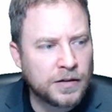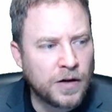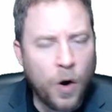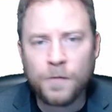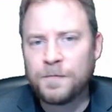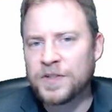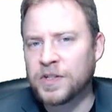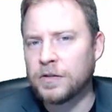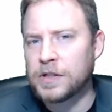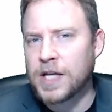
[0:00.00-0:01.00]
aren't
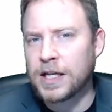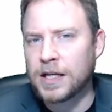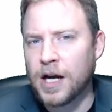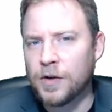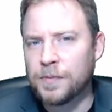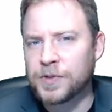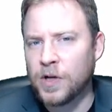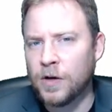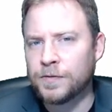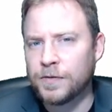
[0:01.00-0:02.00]
physically taking care of
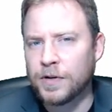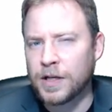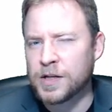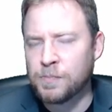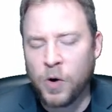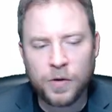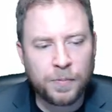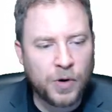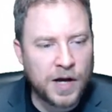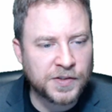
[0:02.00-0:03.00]
themselves, and it's part of the
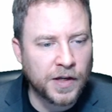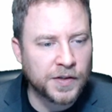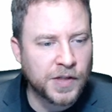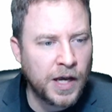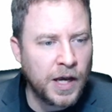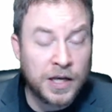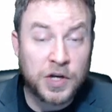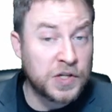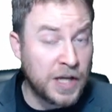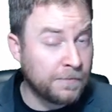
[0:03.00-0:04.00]
process. And you
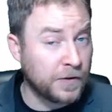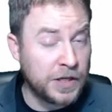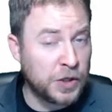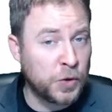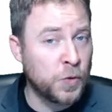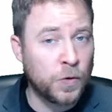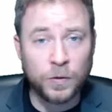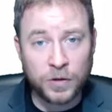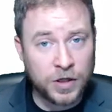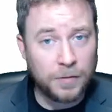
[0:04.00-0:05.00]
can definitely in
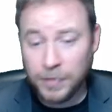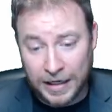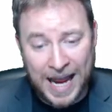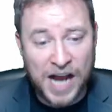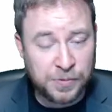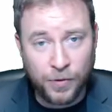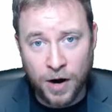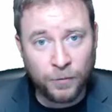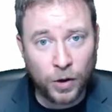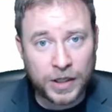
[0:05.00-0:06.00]
Google look up like
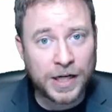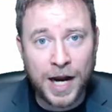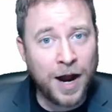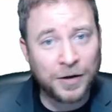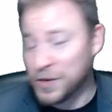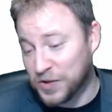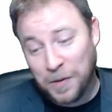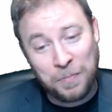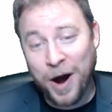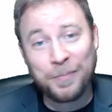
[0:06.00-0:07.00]
Kasparov working out. You can see
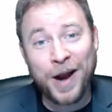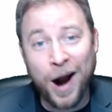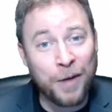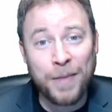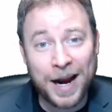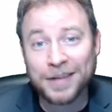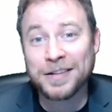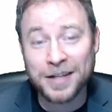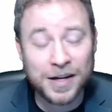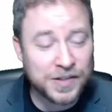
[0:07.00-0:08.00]
him pumping iron back in the day and